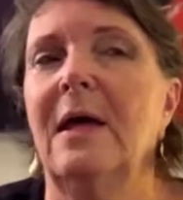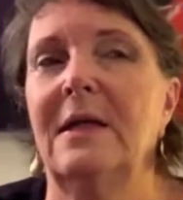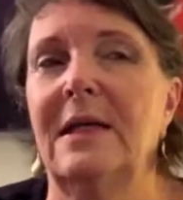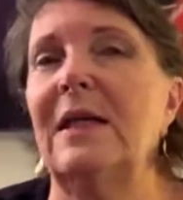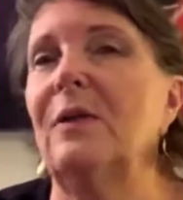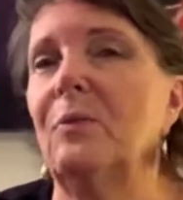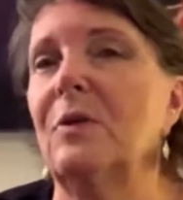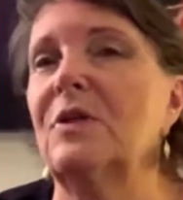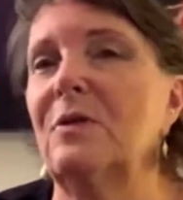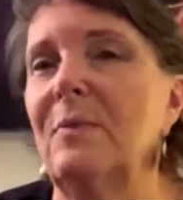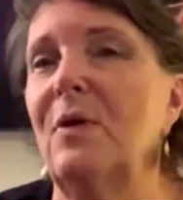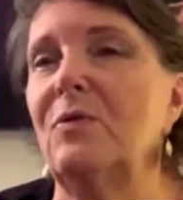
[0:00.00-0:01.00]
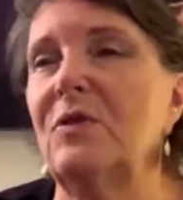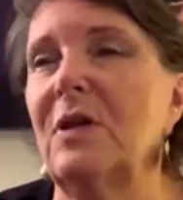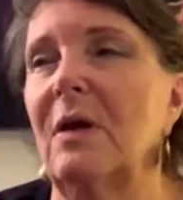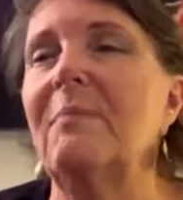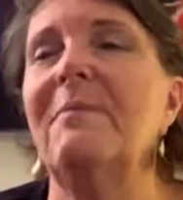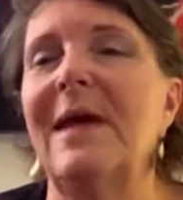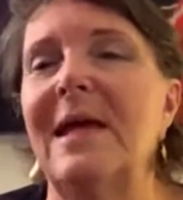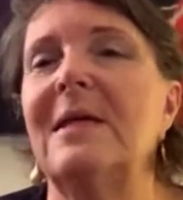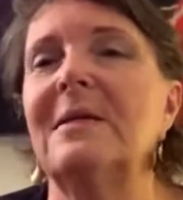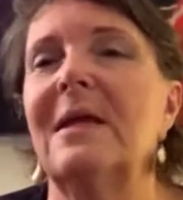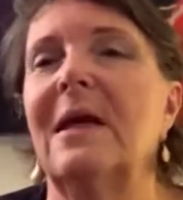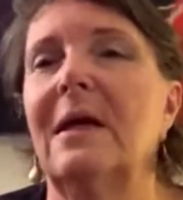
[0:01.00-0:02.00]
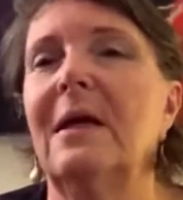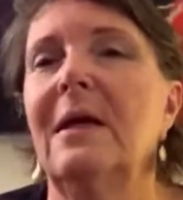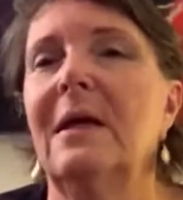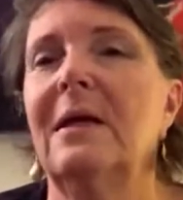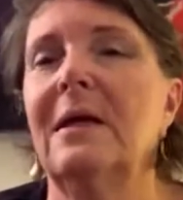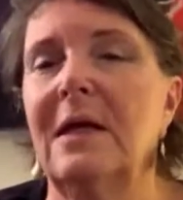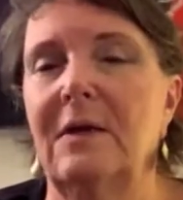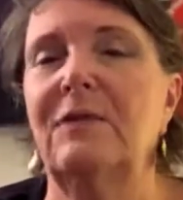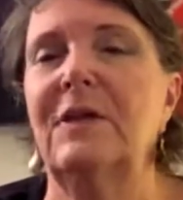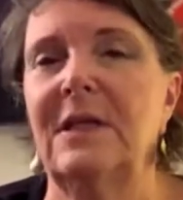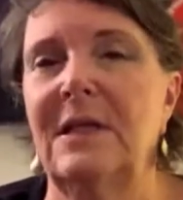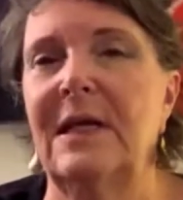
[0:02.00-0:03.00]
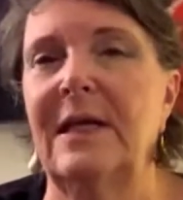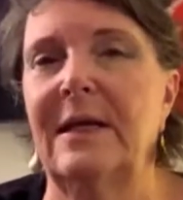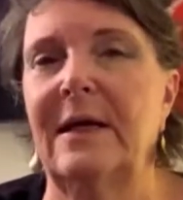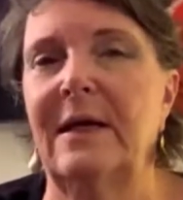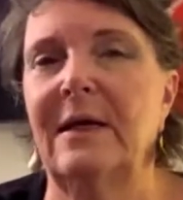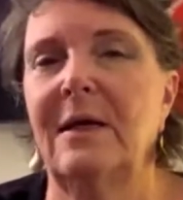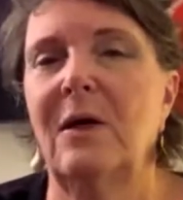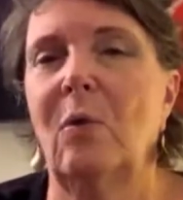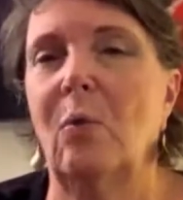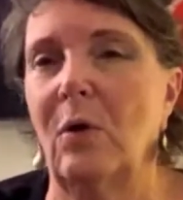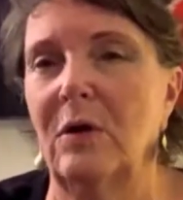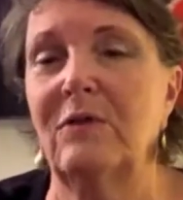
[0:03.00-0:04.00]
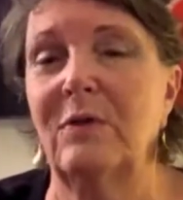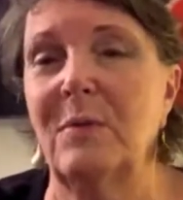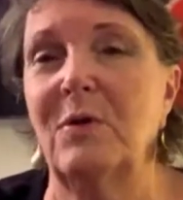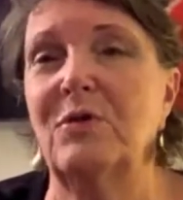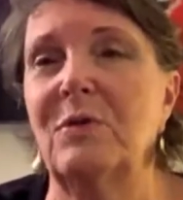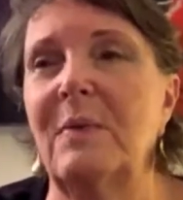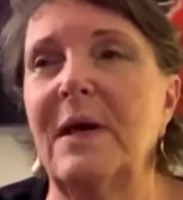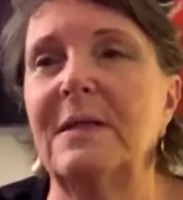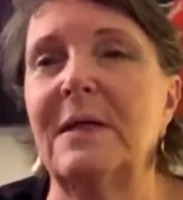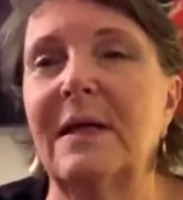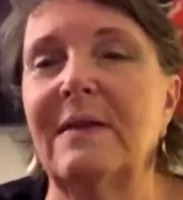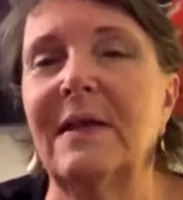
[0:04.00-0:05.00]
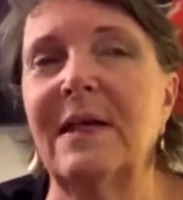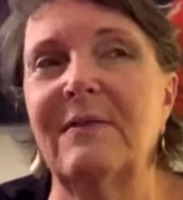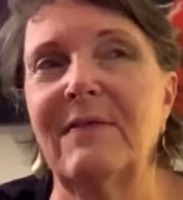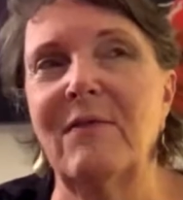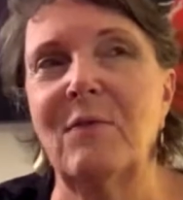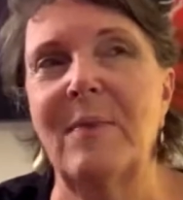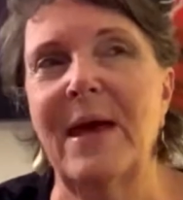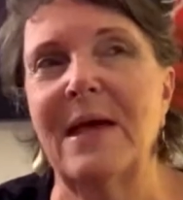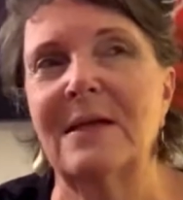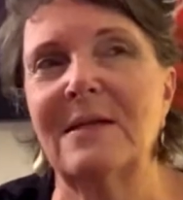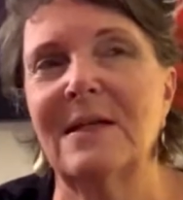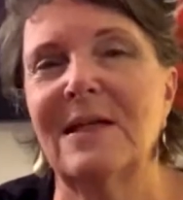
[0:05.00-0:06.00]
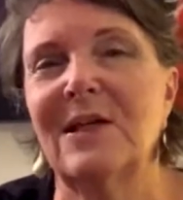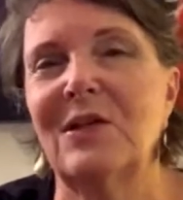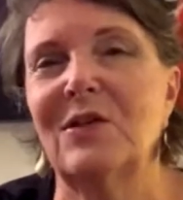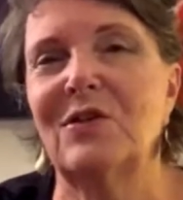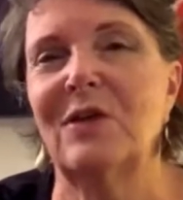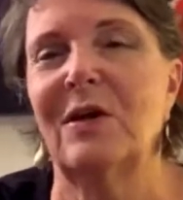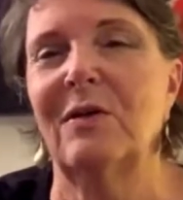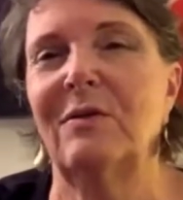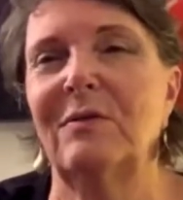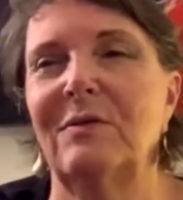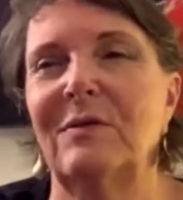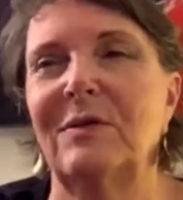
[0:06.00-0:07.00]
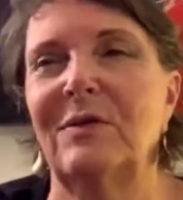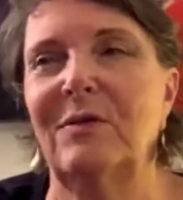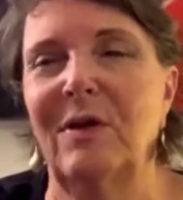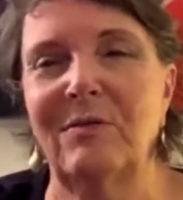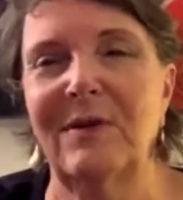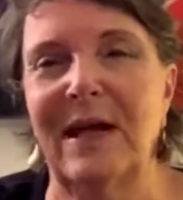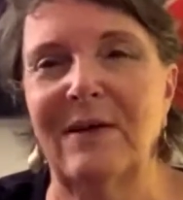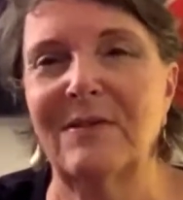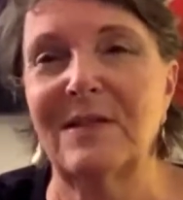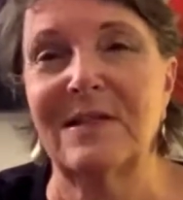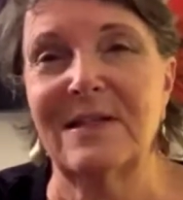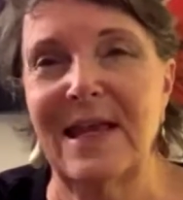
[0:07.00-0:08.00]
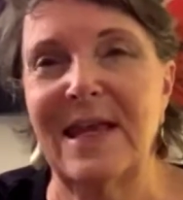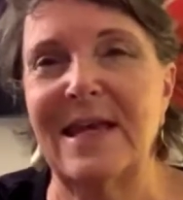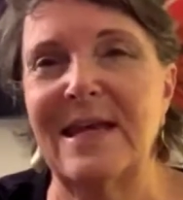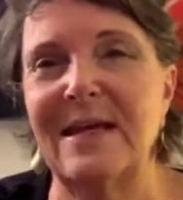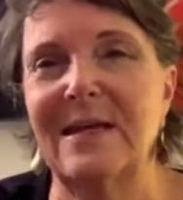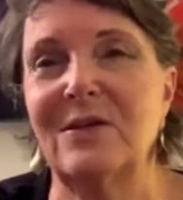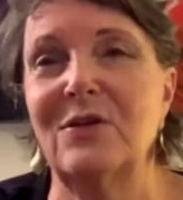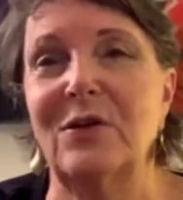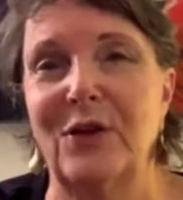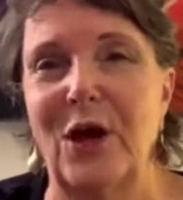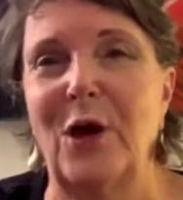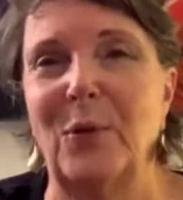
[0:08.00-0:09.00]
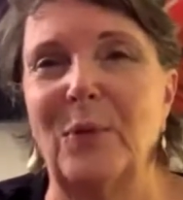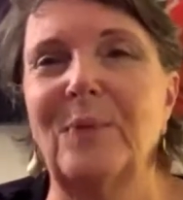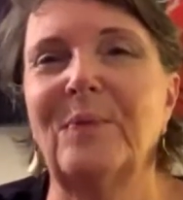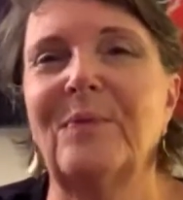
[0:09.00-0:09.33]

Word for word: And he was the most amazing gifted healer, one of the most amazing I think I've ever met. So you don't have to see to know.